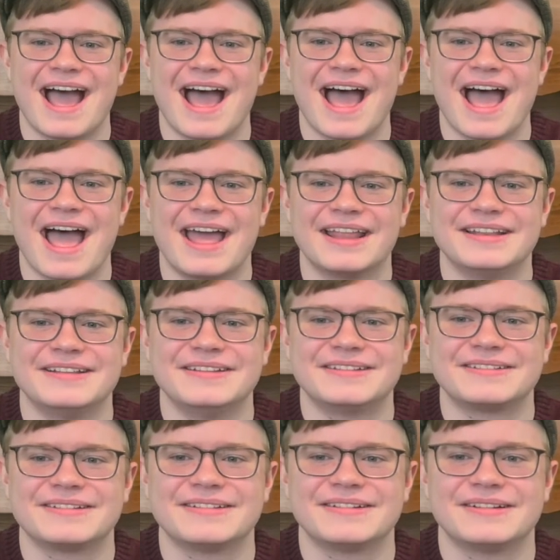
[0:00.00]
and
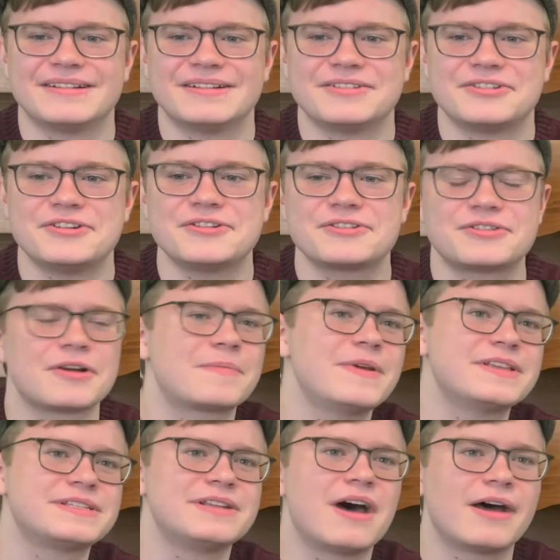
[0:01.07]
she just struck me
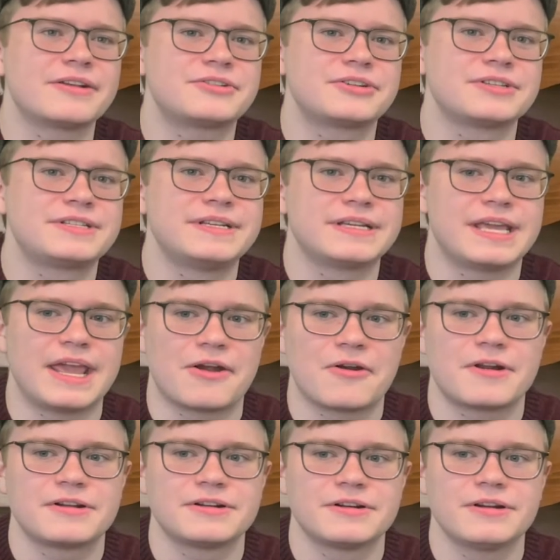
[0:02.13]
as not just a
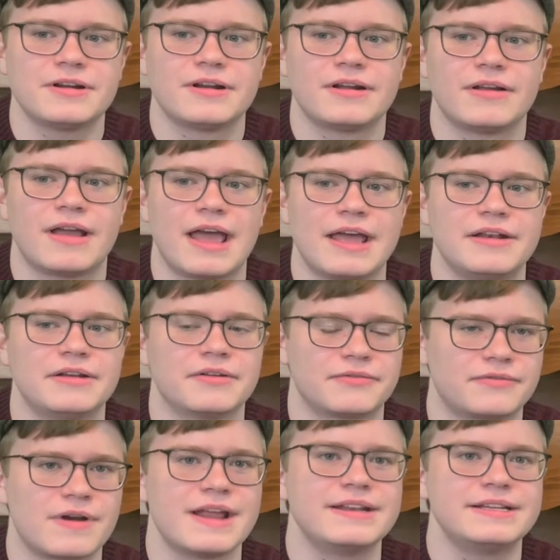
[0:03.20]
character and a
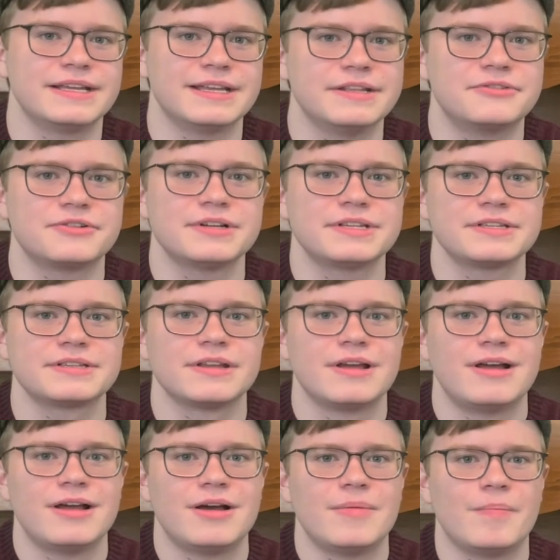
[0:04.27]
friend to Idris,
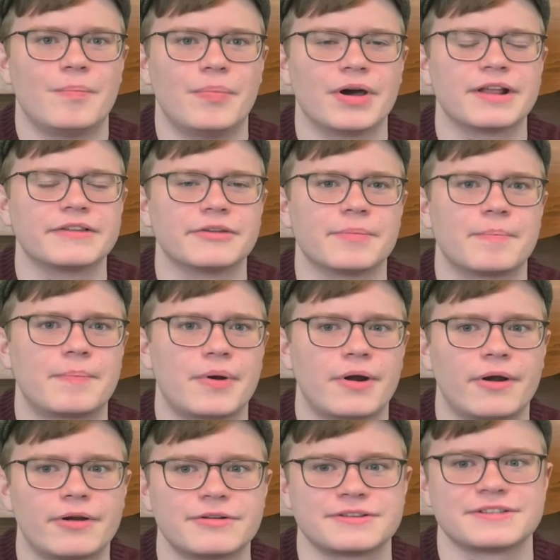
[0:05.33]
but as a
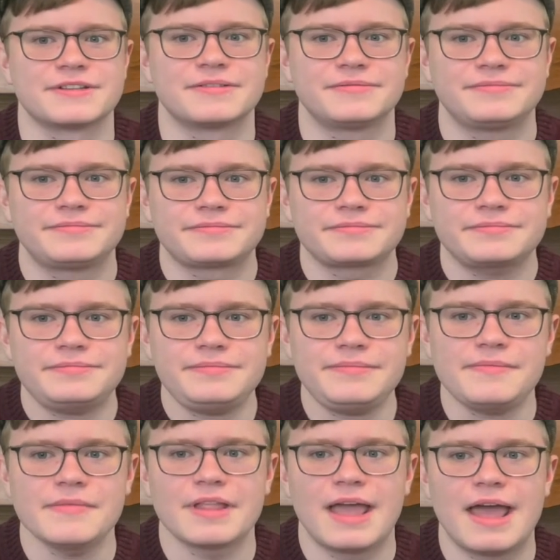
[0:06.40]
person.
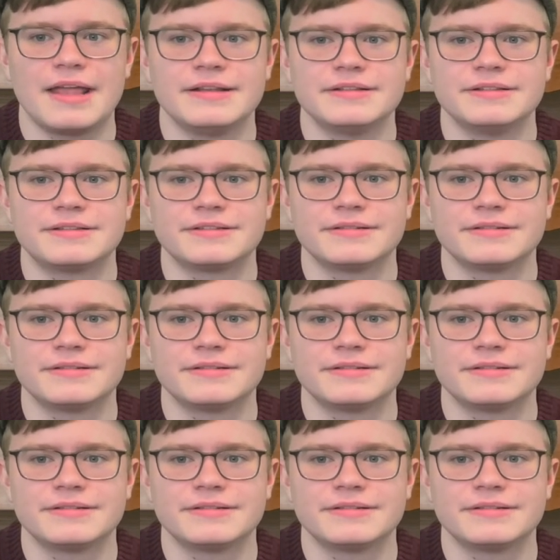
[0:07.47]
And